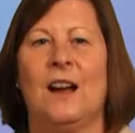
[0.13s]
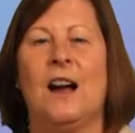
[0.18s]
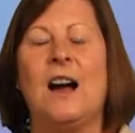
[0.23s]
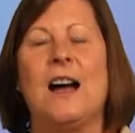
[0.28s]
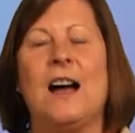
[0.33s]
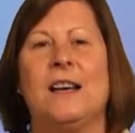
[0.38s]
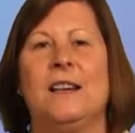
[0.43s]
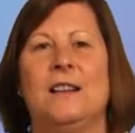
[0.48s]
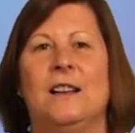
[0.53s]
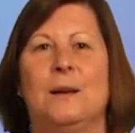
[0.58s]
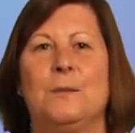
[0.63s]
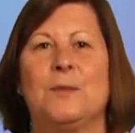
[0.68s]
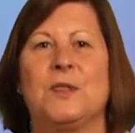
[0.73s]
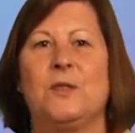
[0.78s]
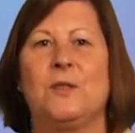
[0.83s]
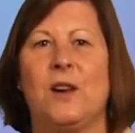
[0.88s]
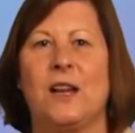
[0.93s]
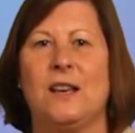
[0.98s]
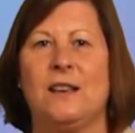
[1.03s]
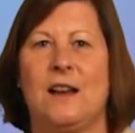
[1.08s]
Hi, I'm
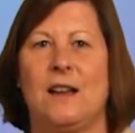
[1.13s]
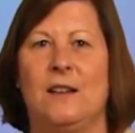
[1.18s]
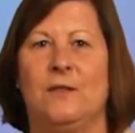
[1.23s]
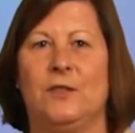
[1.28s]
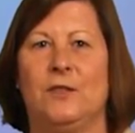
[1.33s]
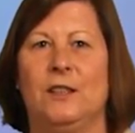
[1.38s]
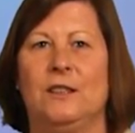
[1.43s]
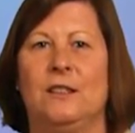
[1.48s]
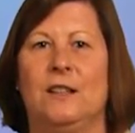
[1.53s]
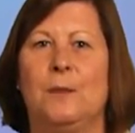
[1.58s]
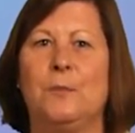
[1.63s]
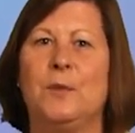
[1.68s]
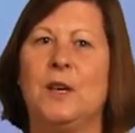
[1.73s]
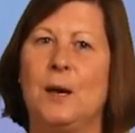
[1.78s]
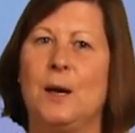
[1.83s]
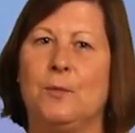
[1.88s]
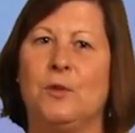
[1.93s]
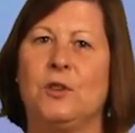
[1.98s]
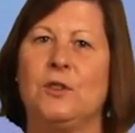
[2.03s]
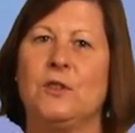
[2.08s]
Sue Ann Donovan. I'm the
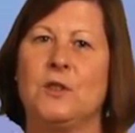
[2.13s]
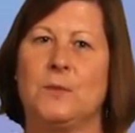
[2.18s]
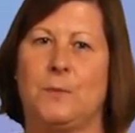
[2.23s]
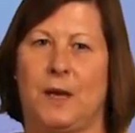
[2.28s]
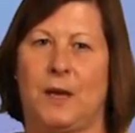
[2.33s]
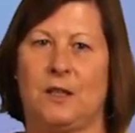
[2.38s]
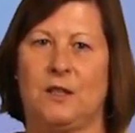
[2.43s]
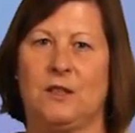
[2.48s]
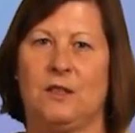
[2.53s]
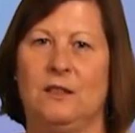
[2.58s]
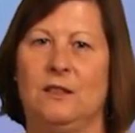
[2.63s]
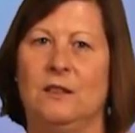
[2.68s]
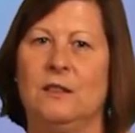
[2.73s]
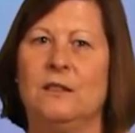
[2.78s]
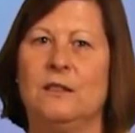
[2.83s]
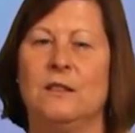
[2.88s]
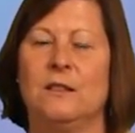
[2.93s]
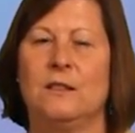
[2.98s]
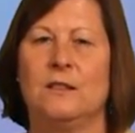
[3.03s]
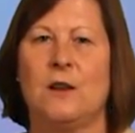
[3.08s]
Neighborhood Inspection
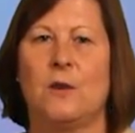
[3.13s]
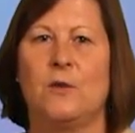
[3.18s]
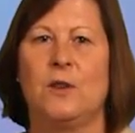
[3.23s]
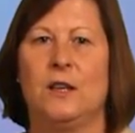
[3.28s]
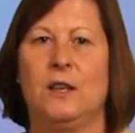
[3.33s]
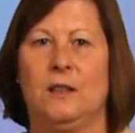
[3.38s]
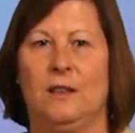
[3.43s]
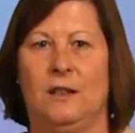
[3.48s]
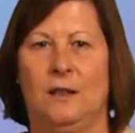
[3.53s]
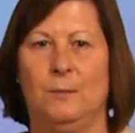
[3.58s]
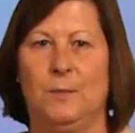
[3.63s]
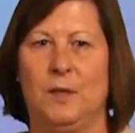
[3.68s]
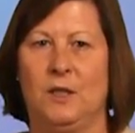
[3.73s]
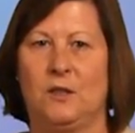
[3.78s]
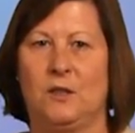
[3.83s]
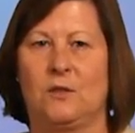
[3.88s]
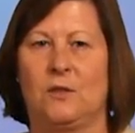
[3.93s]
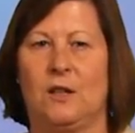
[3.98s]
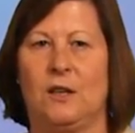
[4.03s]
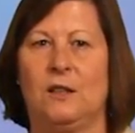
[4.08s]
Zoning
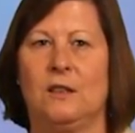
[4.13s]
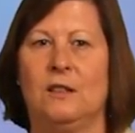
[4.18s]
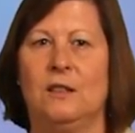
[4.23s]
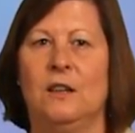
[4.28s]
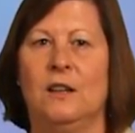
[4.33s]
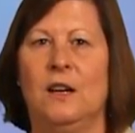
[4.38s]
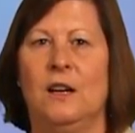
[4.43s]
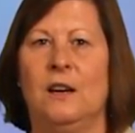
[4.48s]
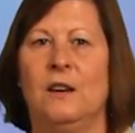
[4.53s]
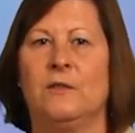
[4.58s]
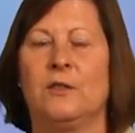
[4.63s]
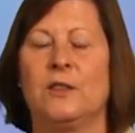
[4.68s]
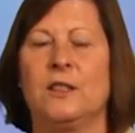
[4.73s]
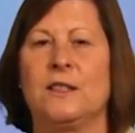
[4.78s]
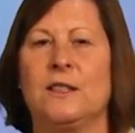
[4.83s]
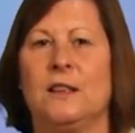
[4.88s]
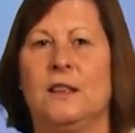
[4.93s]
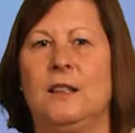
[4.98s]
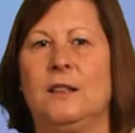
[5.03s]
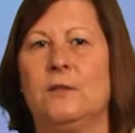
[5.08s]
Administrator for the
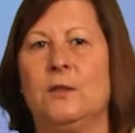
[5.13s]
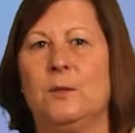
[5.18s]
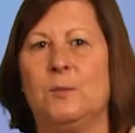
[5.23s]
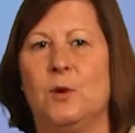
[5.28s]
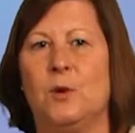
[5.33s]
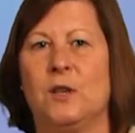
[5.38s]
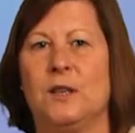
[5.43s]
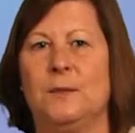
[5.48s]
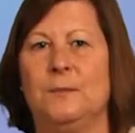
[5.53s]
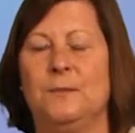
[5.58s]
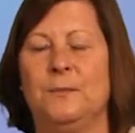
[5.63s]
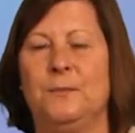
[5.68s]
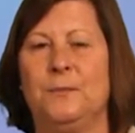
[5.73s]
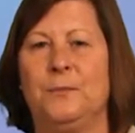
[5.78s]
City of Des Moines.